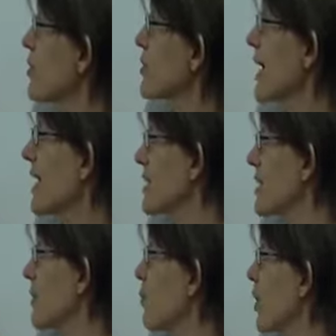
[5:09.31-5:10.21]
So that is
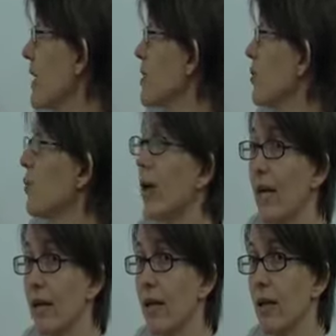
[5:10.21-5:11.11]
the
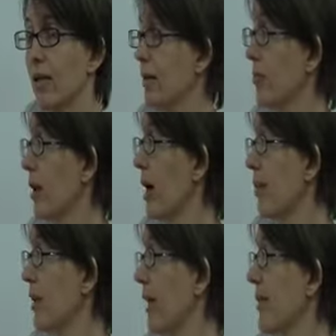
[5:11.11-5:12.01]
one-to-one
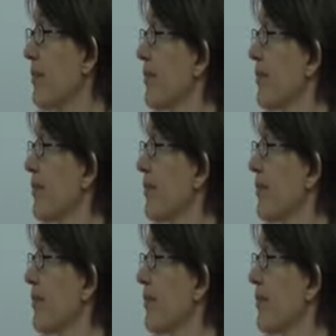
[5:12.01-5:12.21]
property.